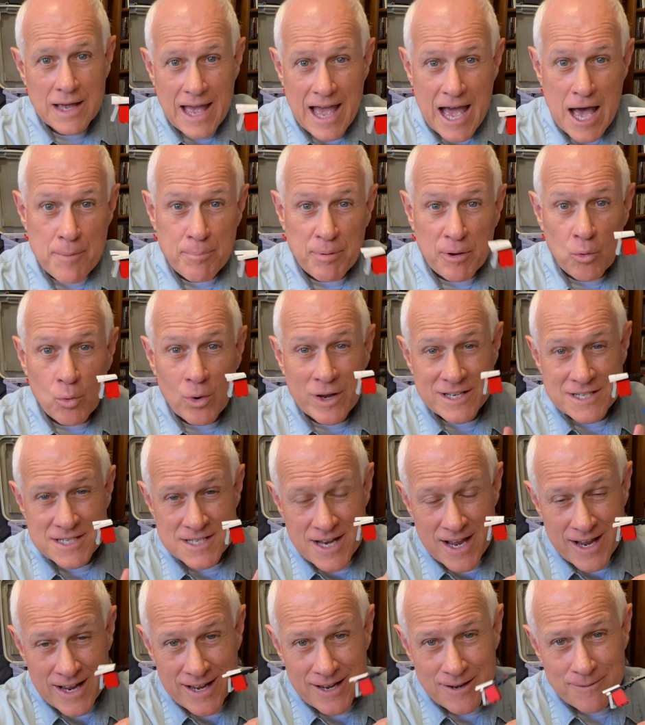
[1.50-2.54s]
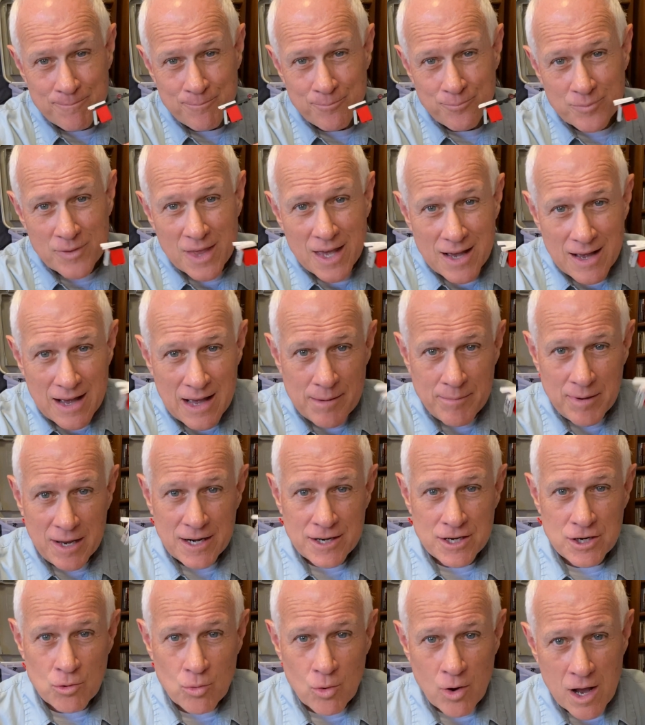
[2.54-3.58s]
Happy Wednesday. I'm
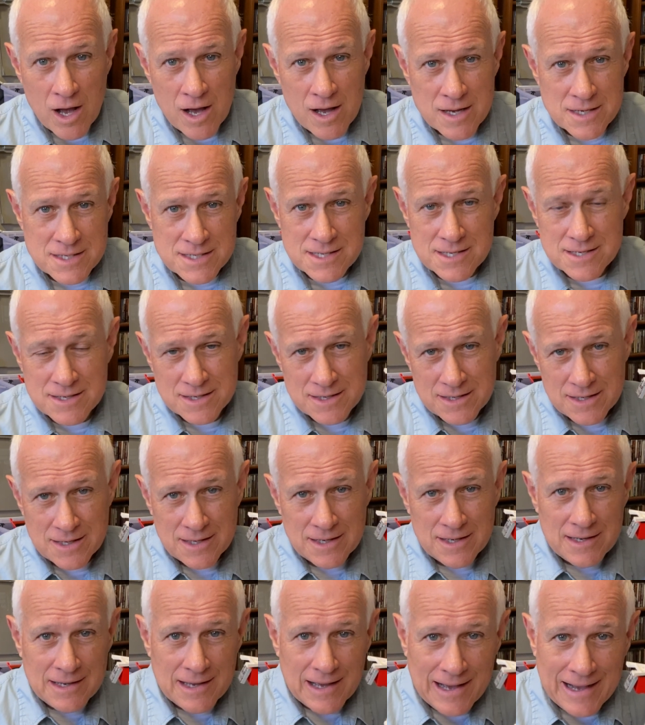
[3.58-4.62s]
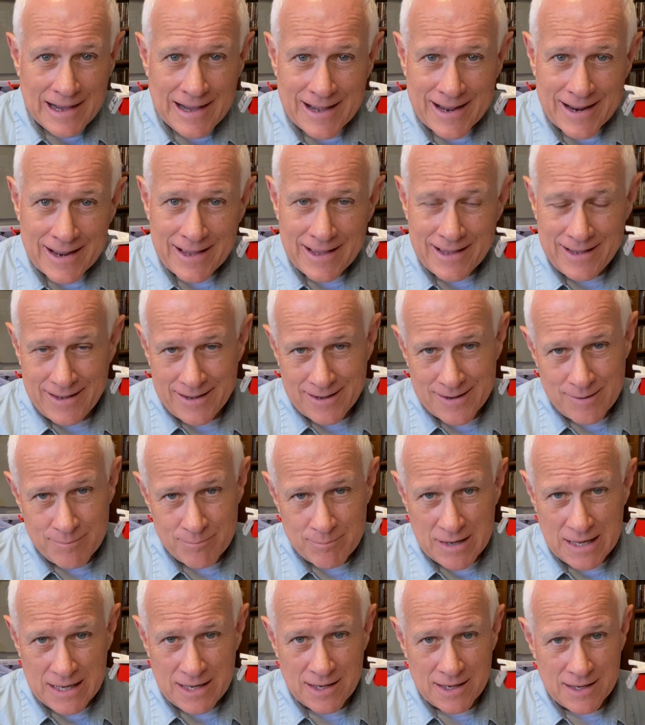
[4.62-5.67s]
Andy Ross. I
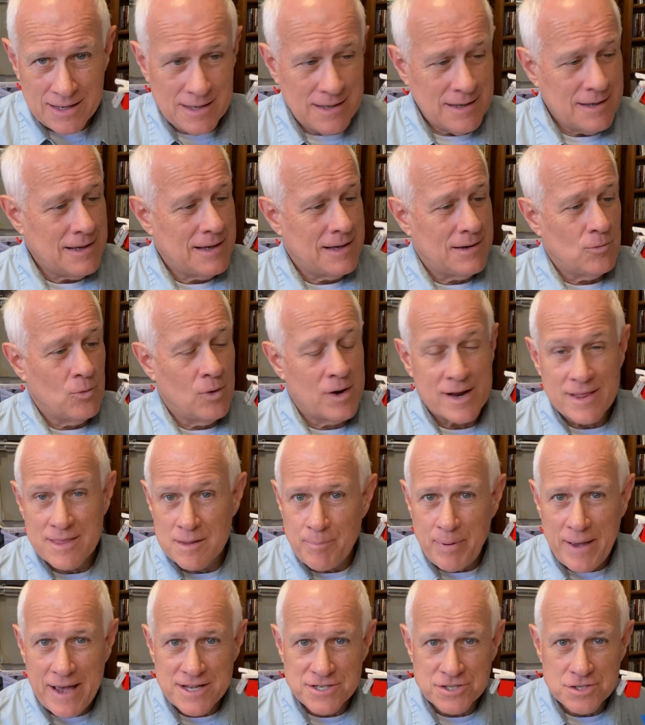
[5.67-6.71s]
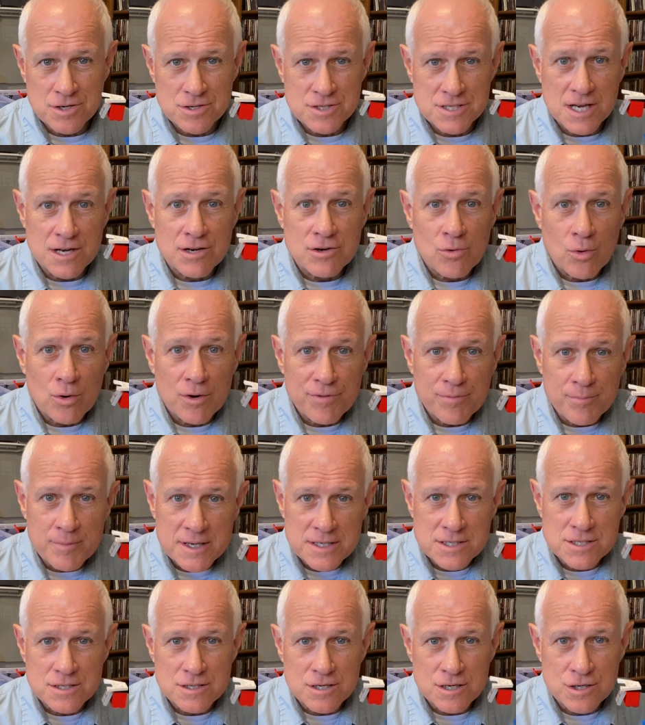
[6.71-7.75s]
am uh, one of the pastors at
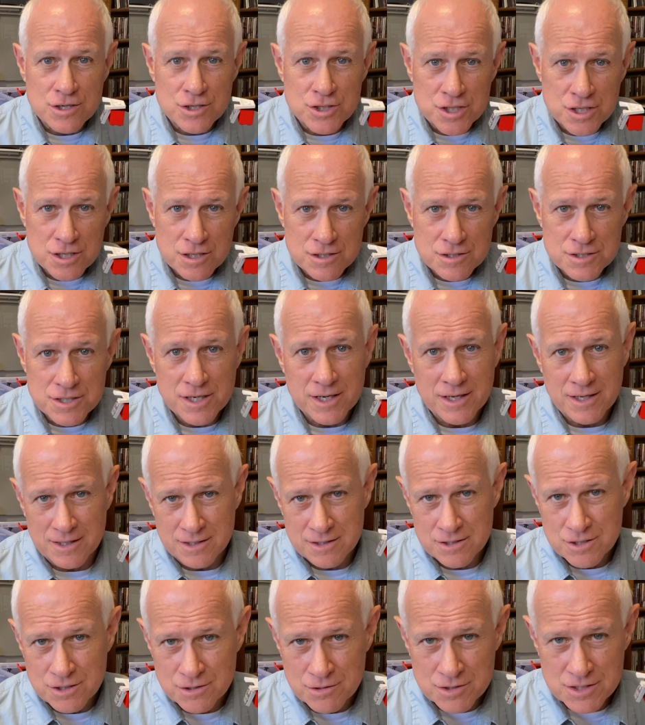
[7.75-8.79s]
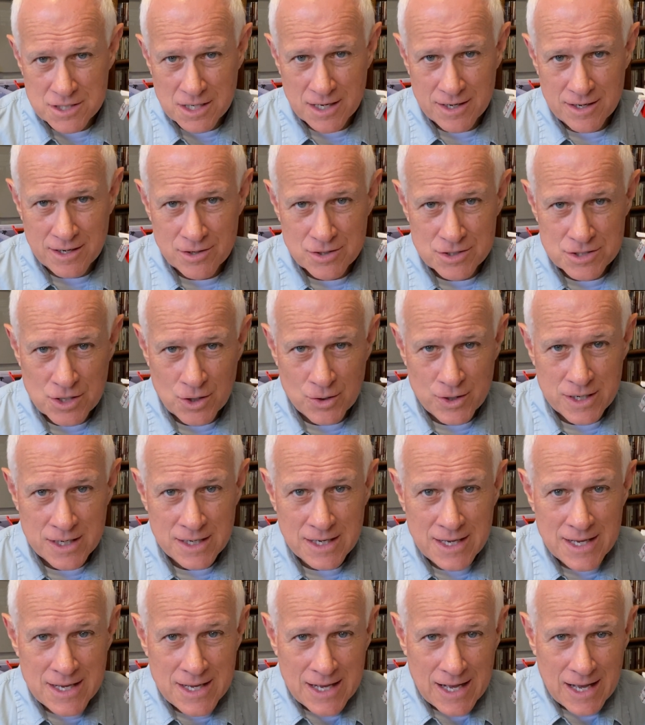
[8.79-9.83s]
Northminster Church in Tucson, Arizona.
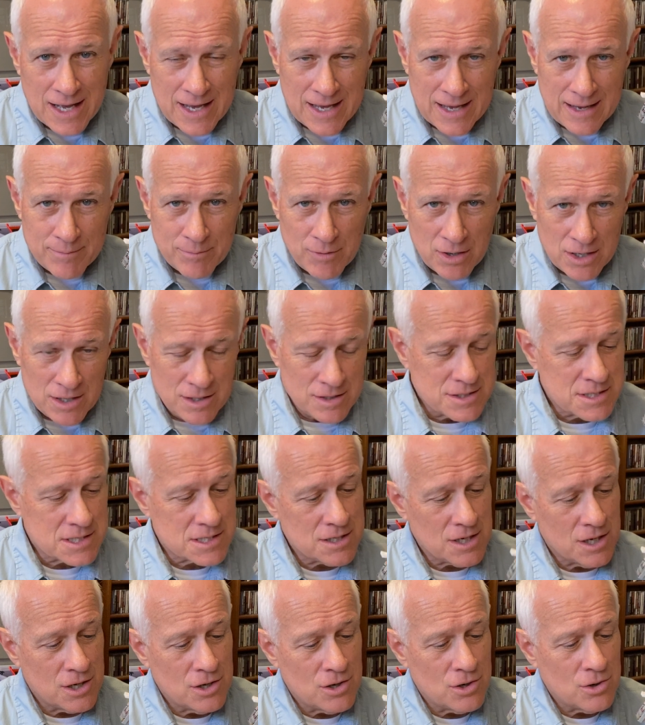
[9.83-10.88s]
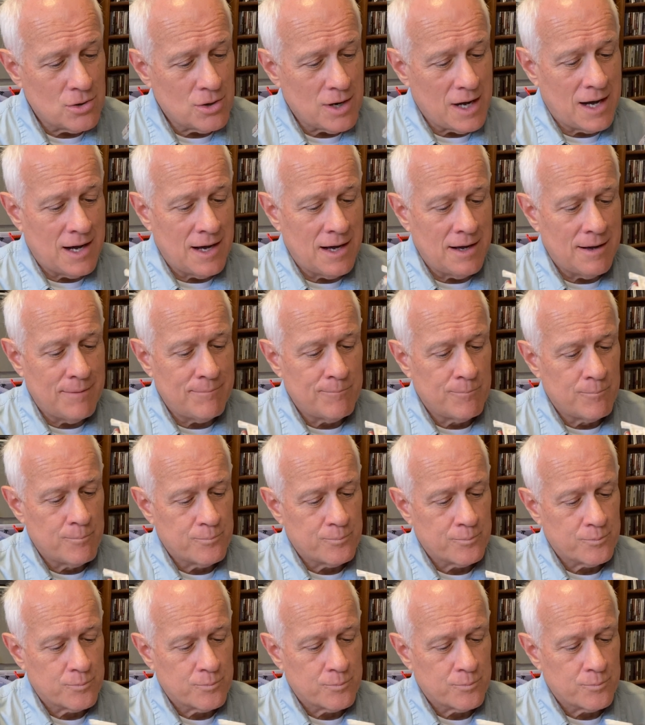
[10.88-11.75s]
I am also um,